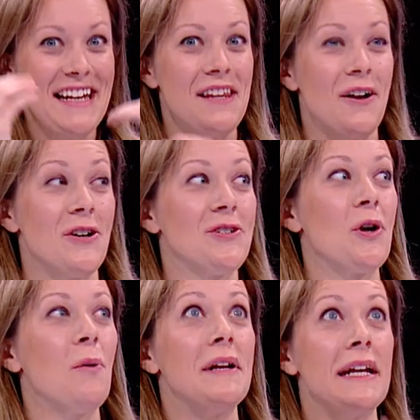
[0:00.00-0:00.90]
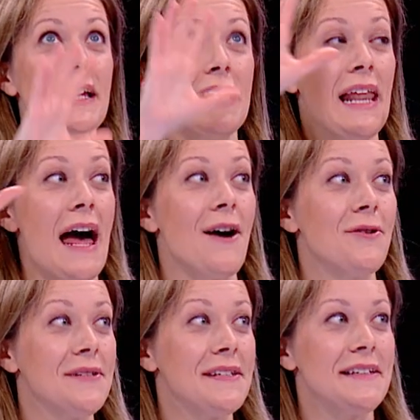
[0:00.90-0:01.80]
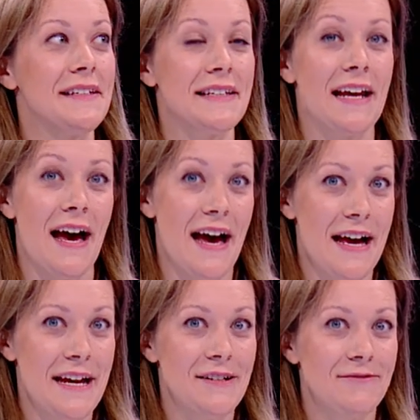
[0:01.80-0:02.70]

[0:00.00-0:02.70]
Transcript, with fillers: There are so many clouds in the sky.